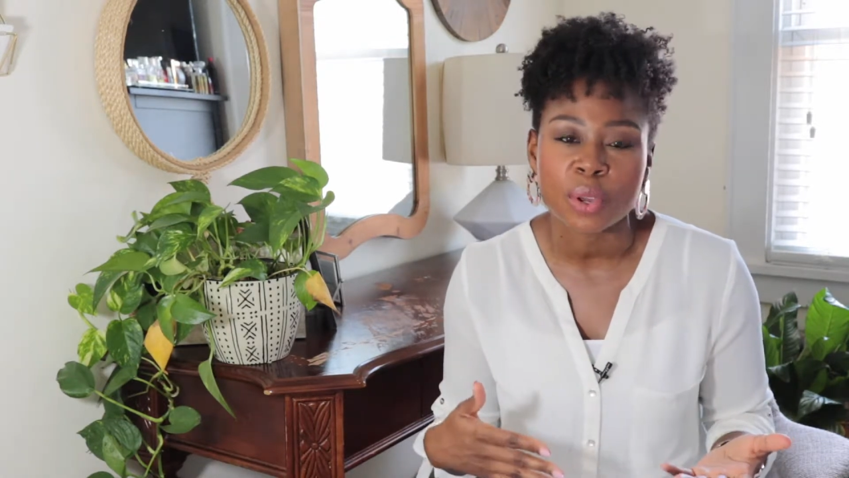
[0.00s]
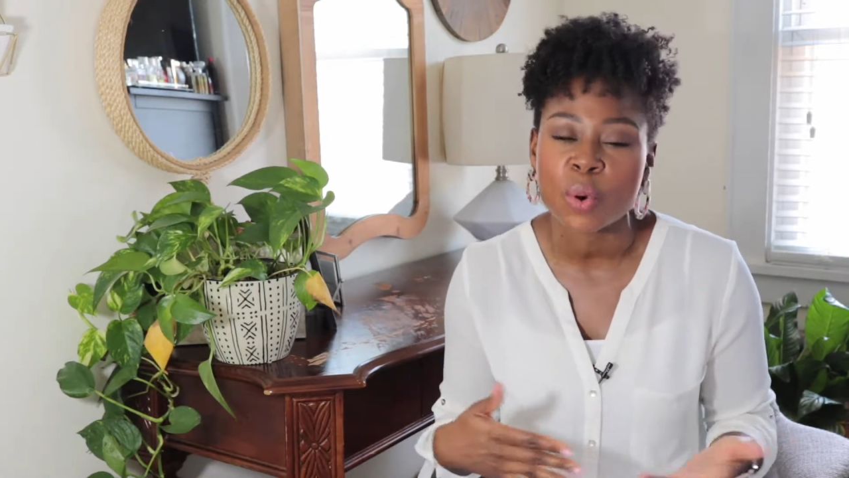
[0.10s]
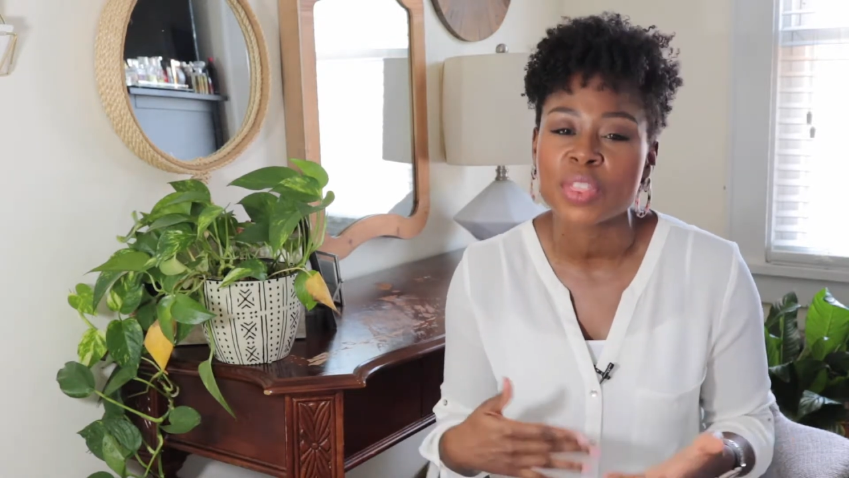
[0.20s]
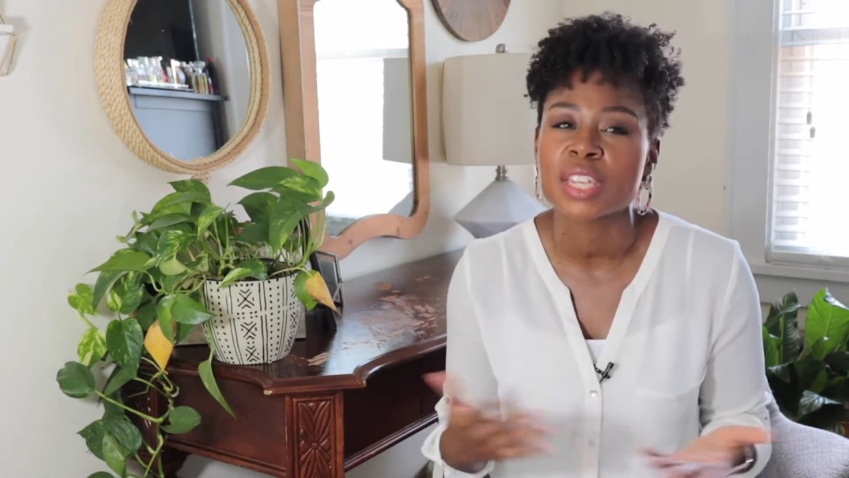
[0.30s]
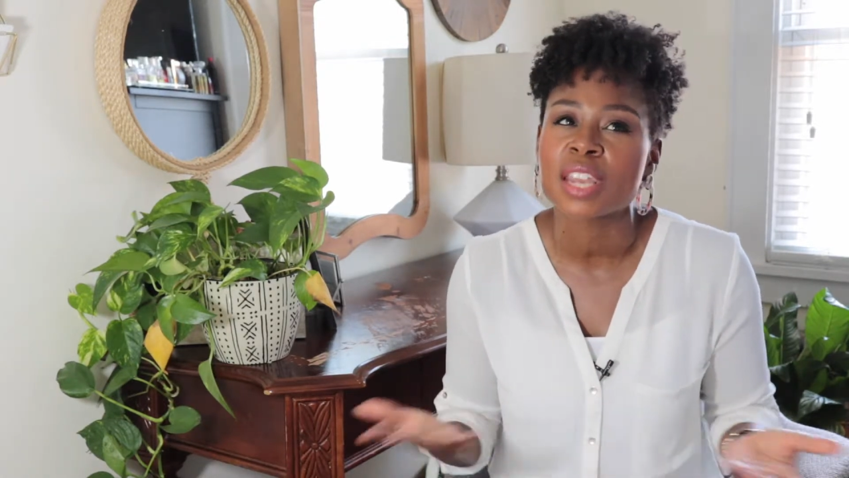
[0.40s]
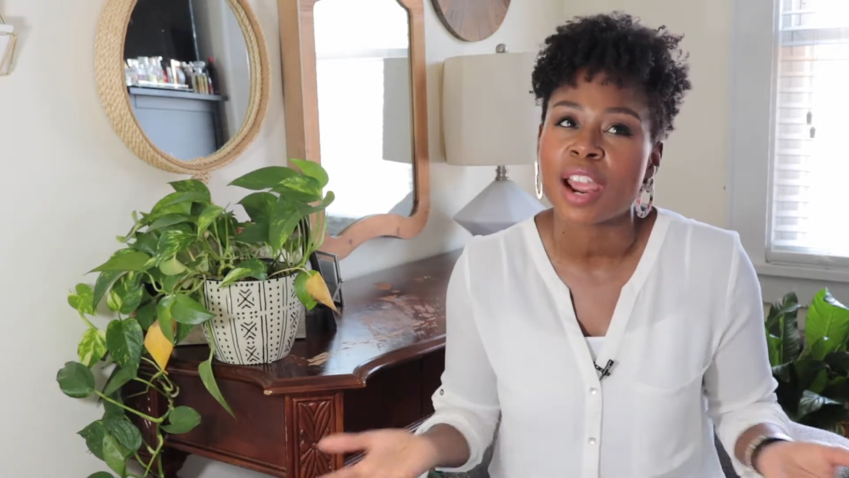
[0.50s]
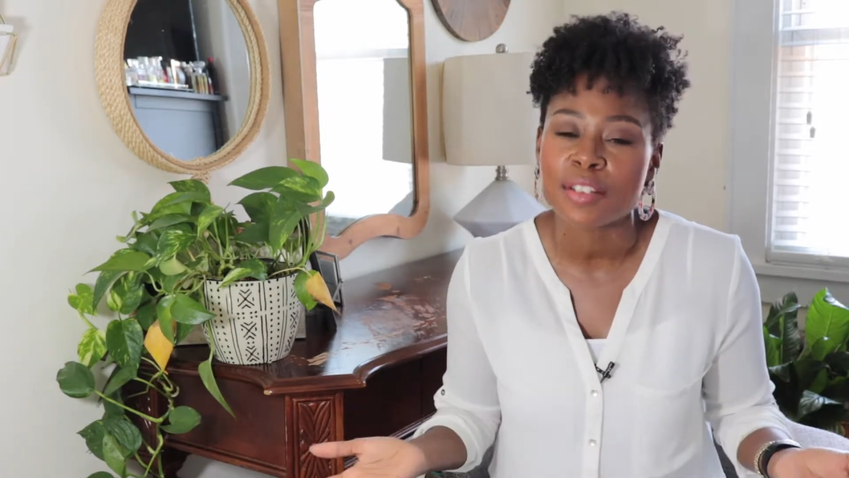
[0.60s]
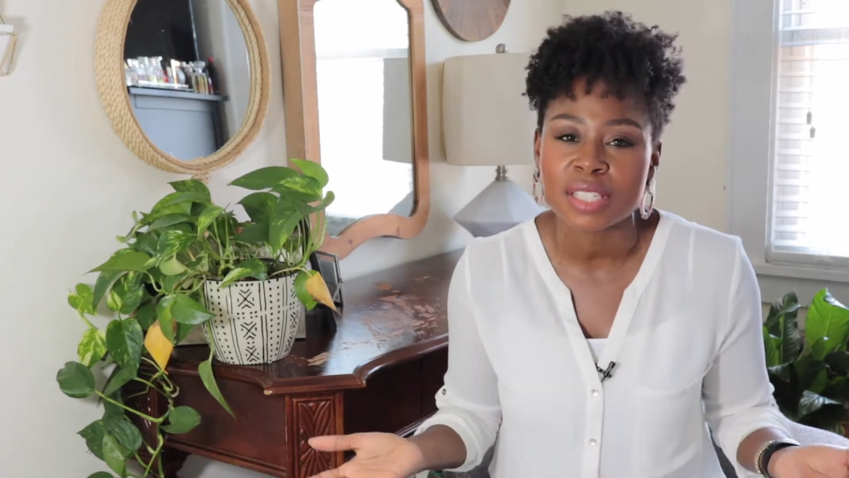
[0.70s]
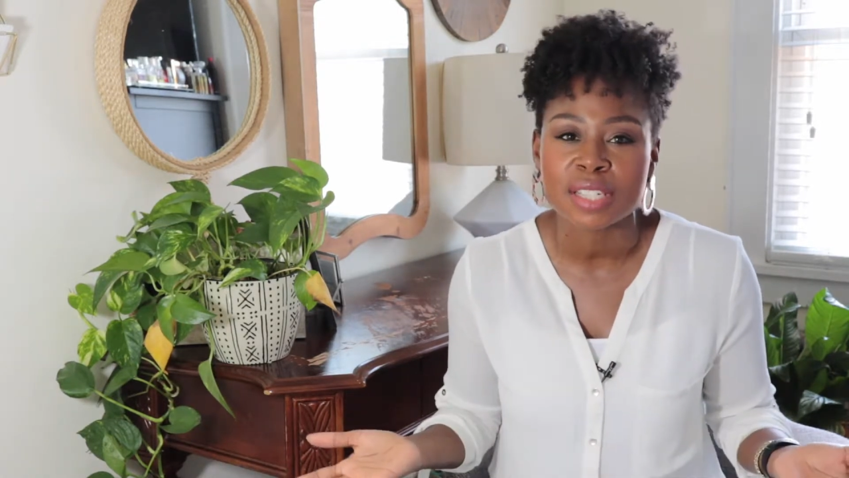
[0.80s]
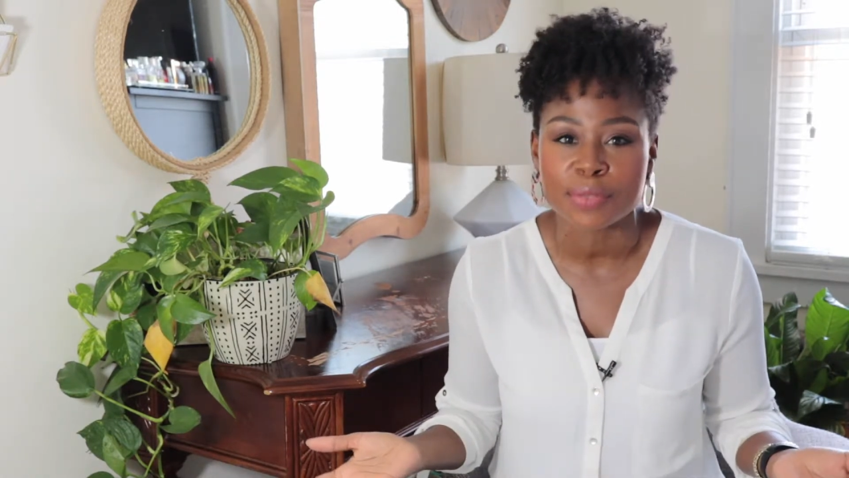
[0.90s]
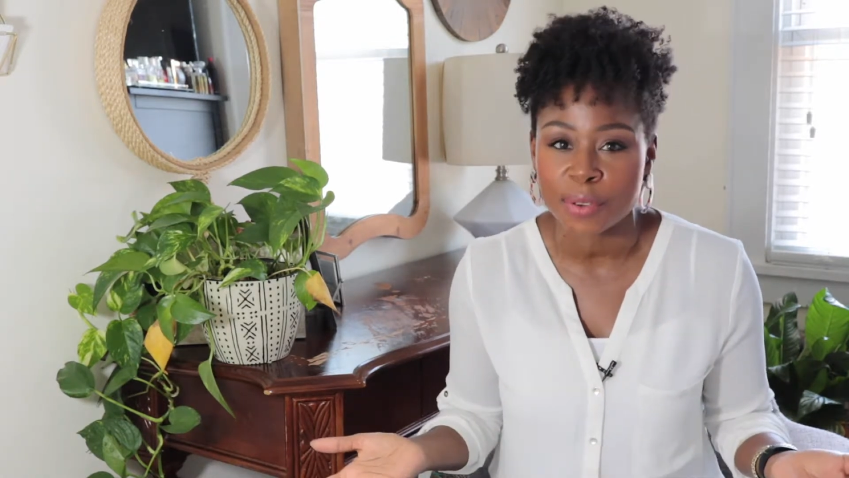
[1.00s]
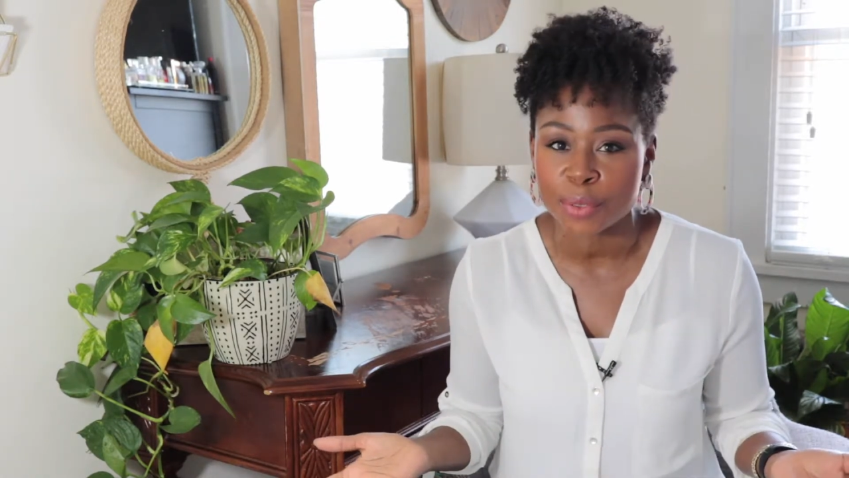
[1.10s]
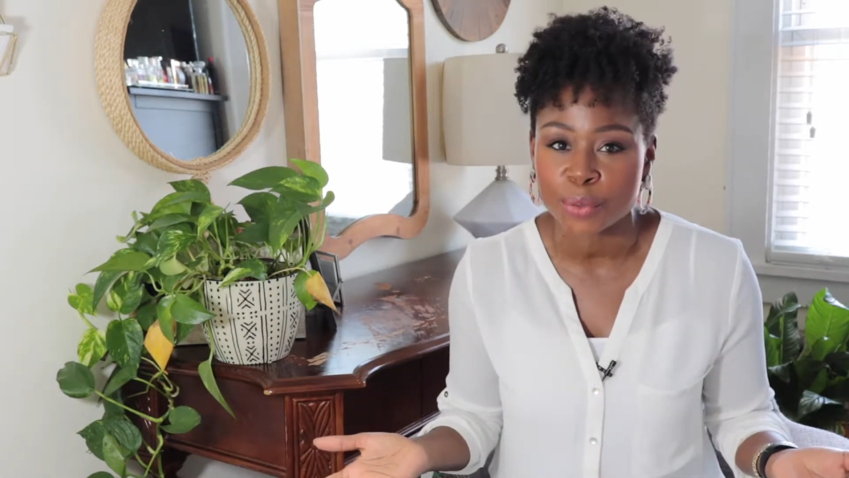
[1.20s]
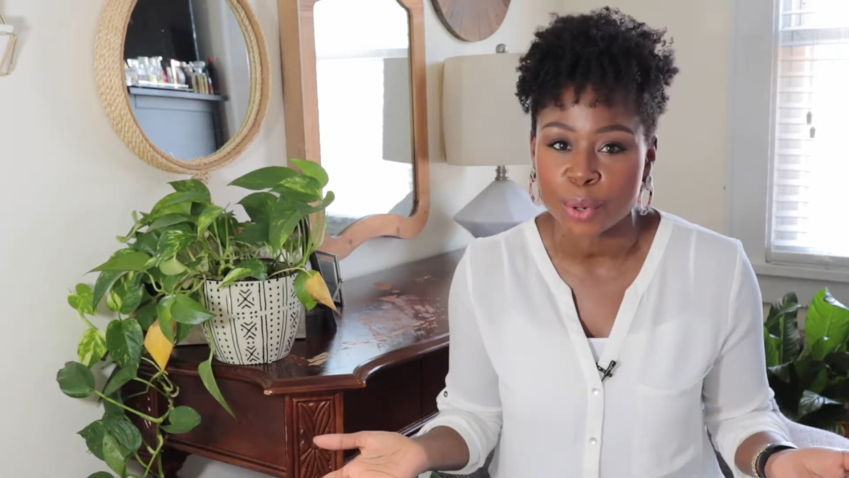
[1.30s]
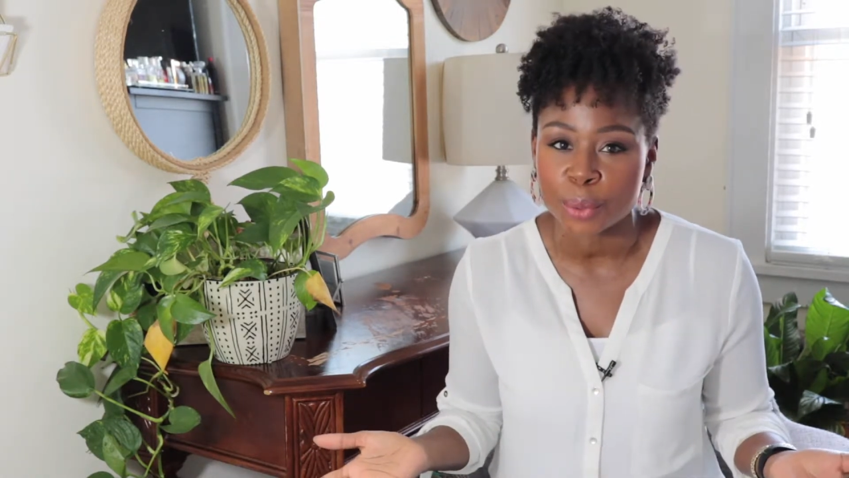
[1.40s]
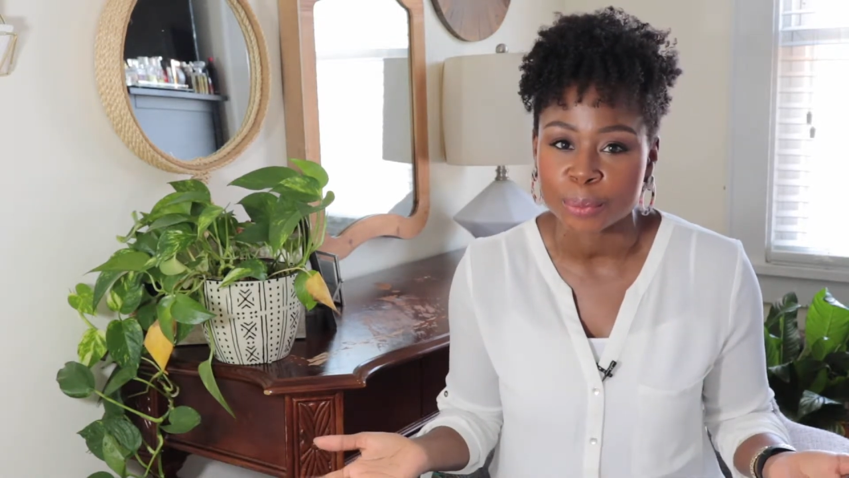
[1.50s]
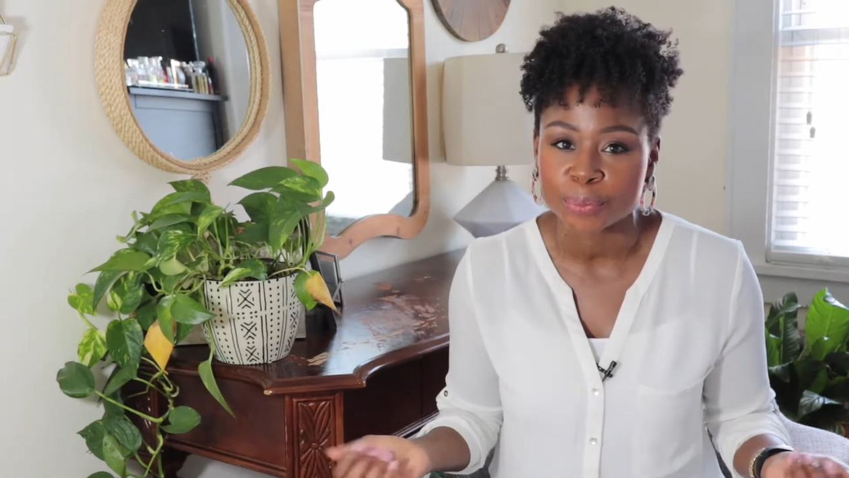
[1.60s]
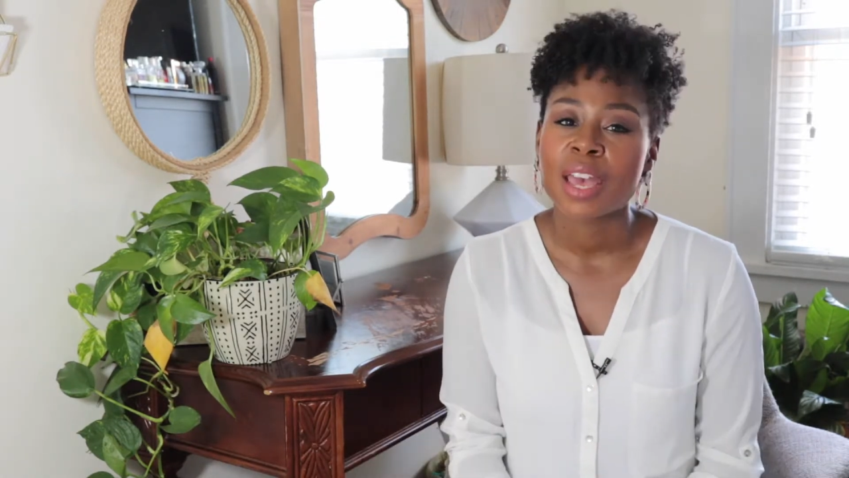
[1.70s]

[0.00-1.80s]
or the narrative of the room.